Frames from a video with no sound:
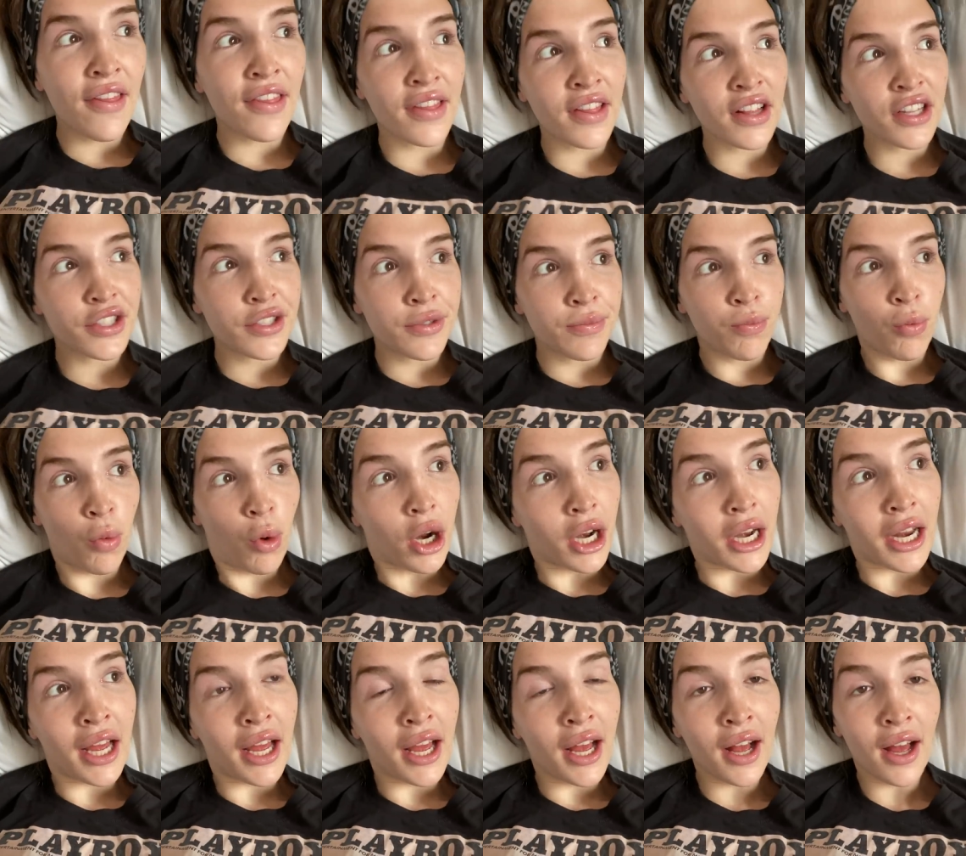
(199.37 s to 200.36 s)
And this
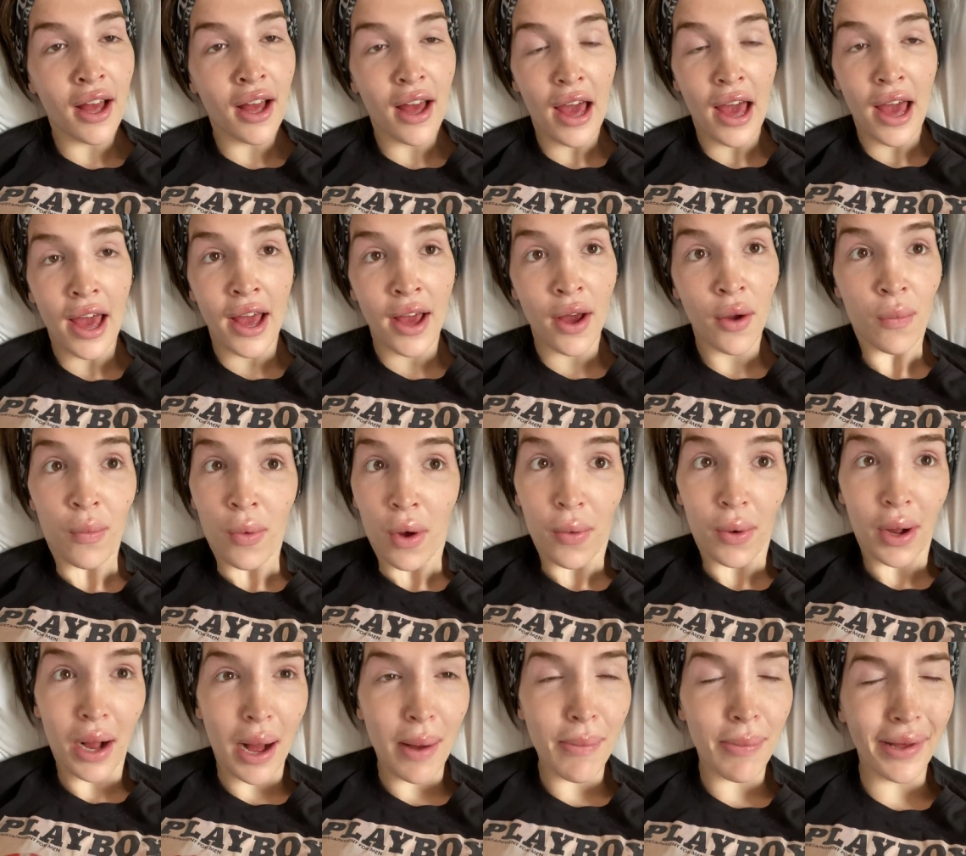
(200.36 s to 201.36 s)
morning I
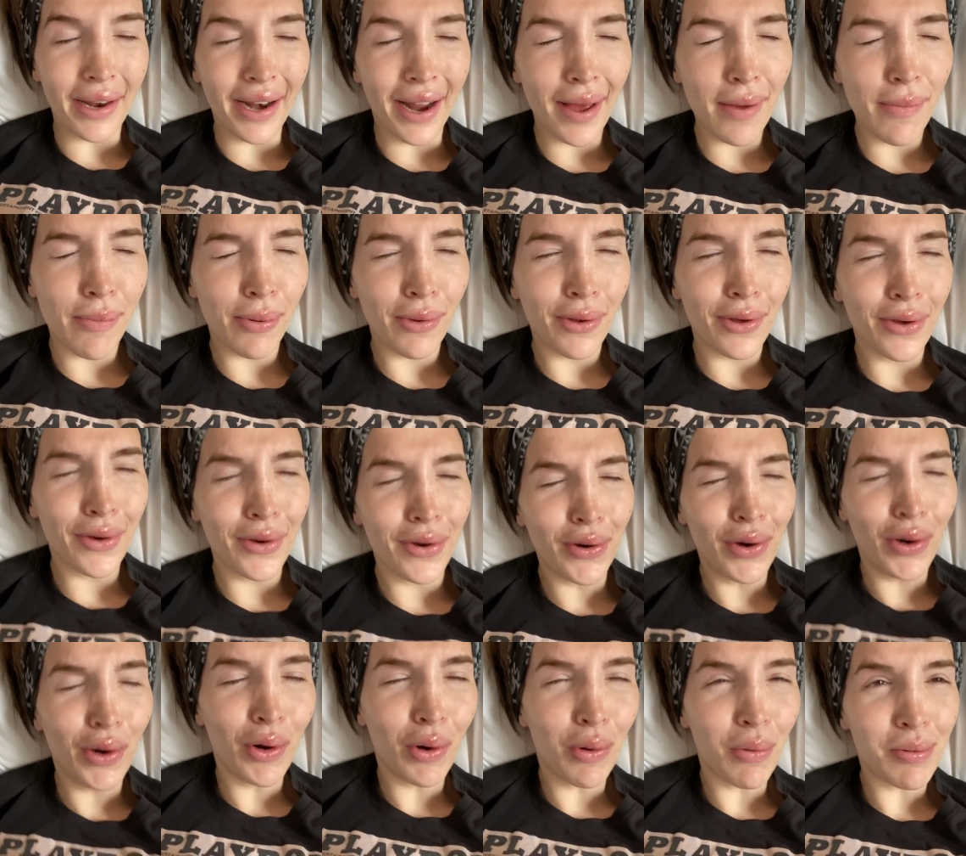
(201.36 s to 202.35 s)
woke up and I
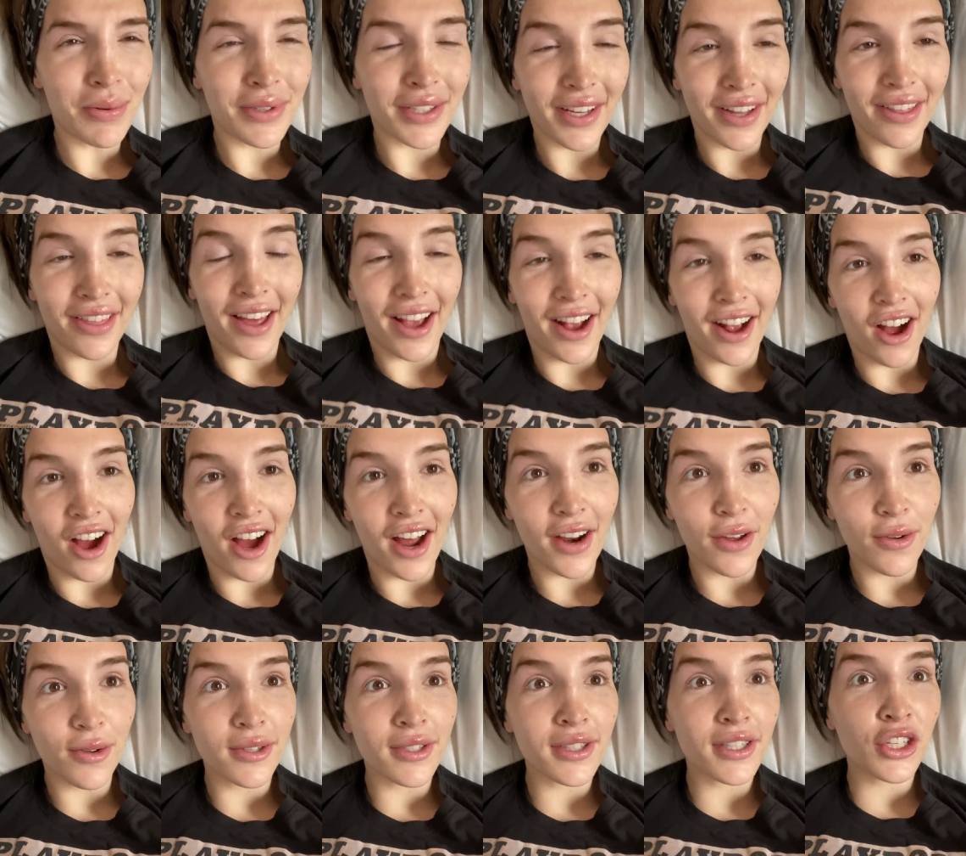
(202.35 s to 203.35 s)
pooped, thank God.
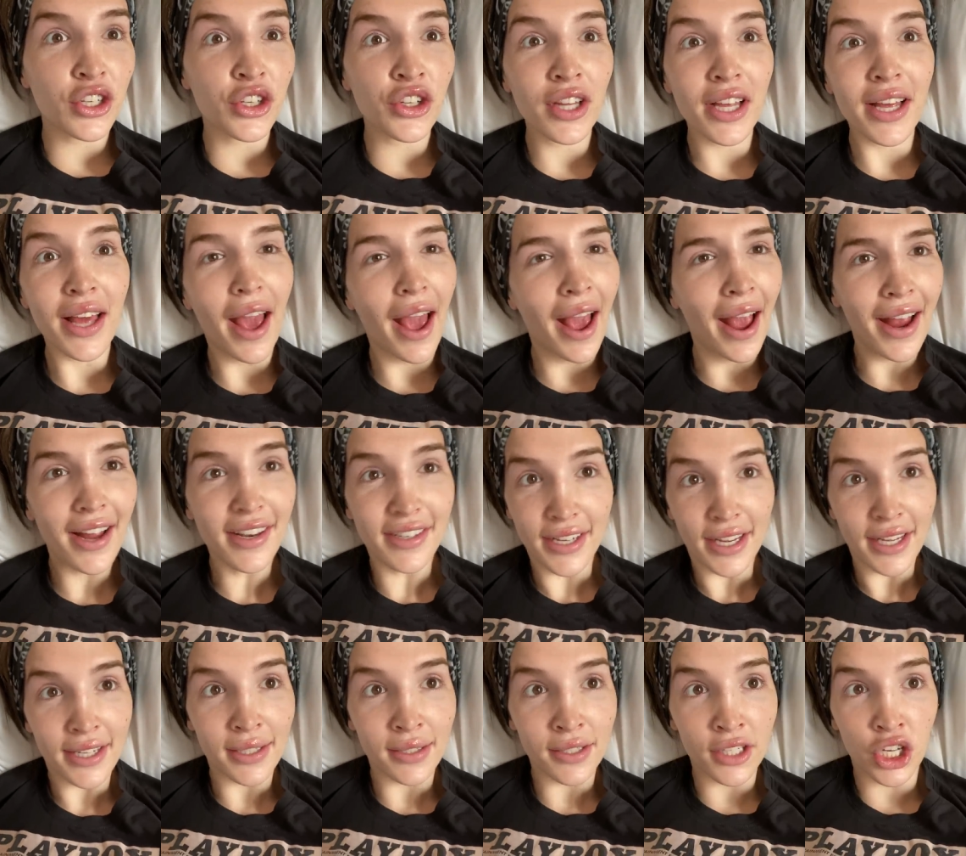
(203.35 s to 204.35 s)
It was literally 8
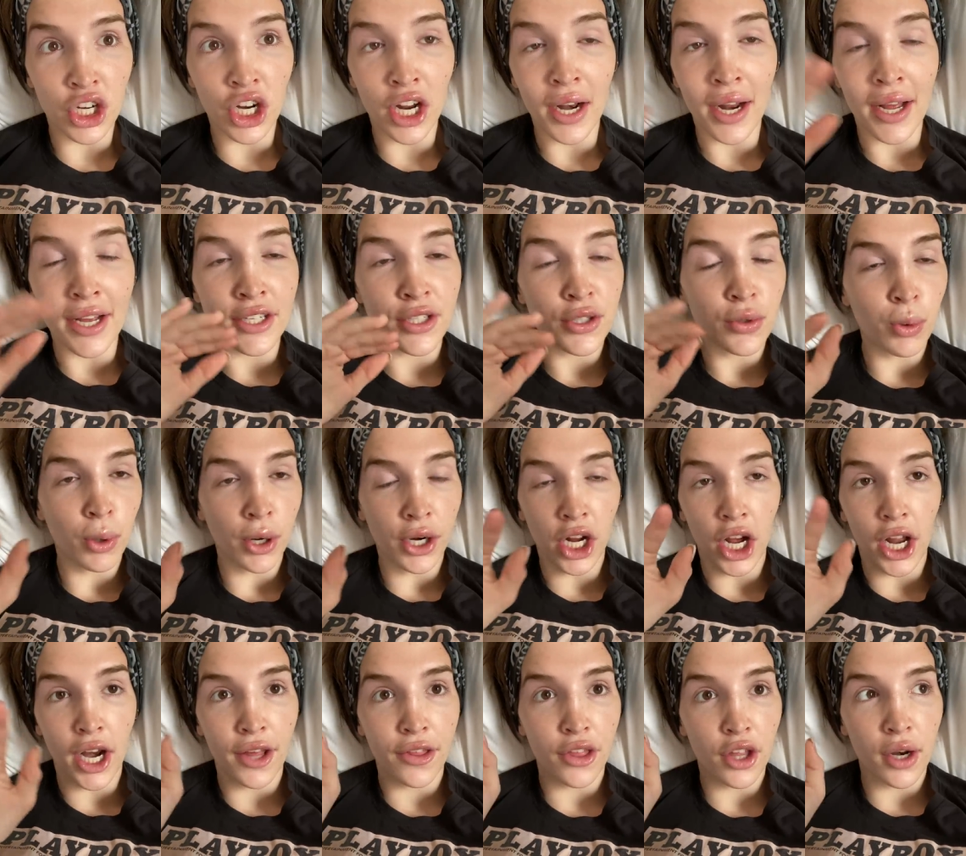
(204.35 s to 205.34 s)
days later and I swear to
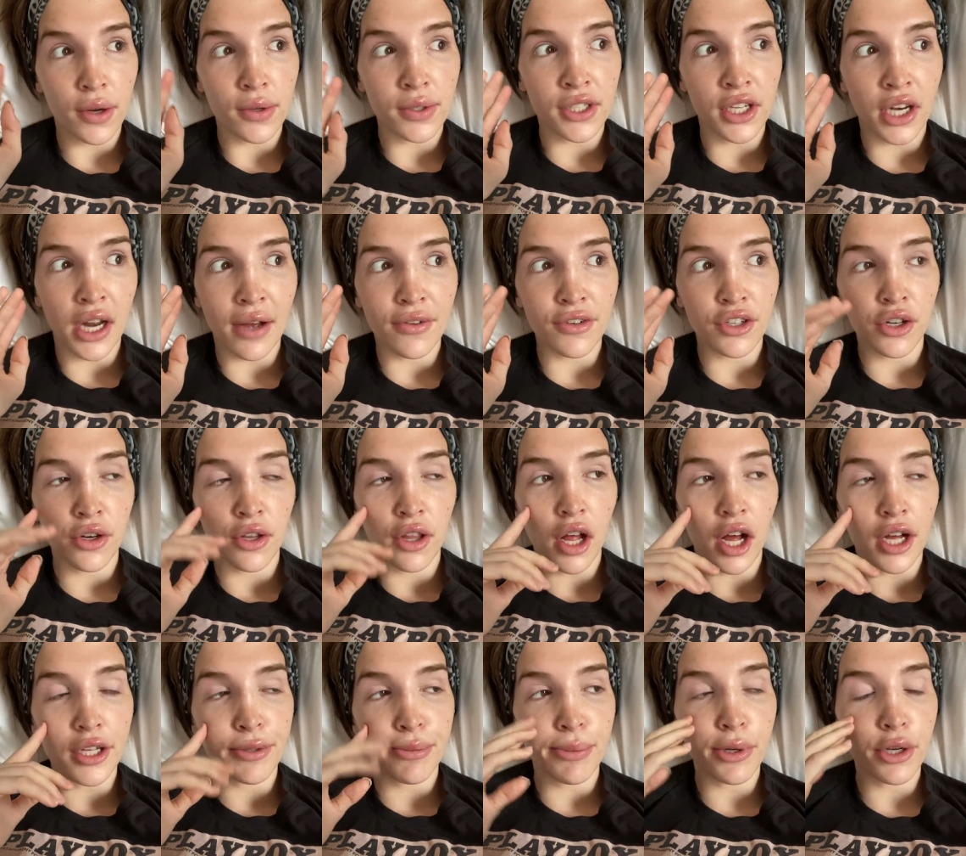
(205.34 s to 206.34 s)
God, I thought I was gonna have to go to the
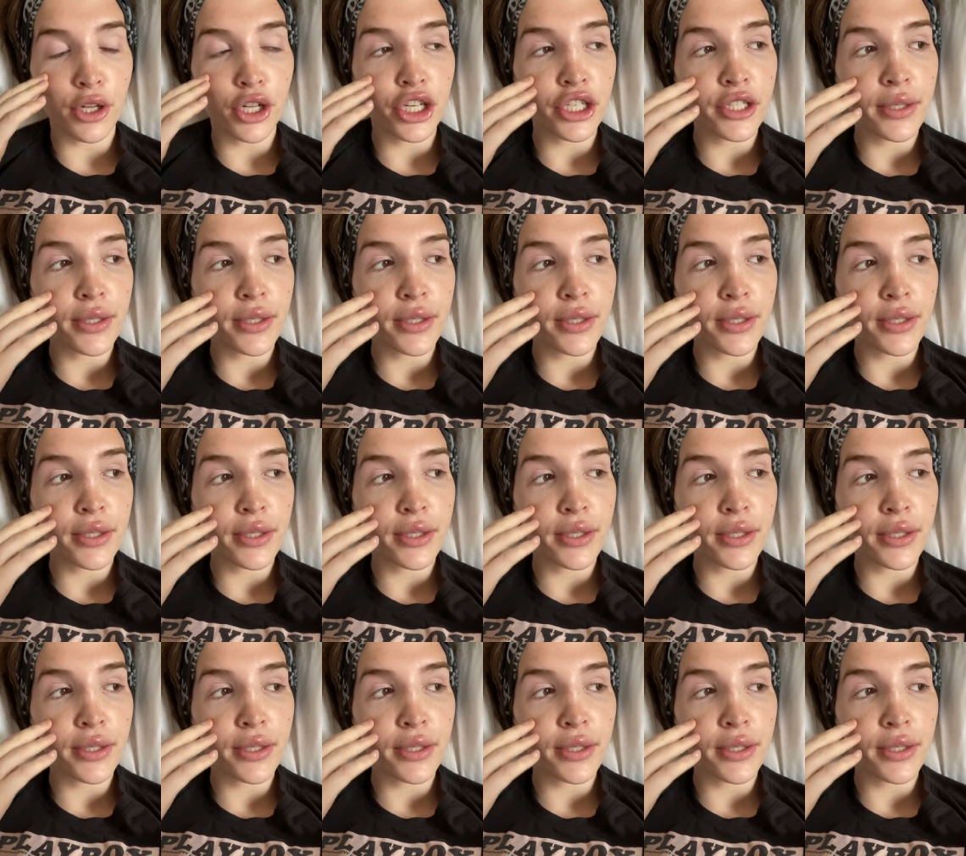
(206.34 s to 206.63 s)
hospital or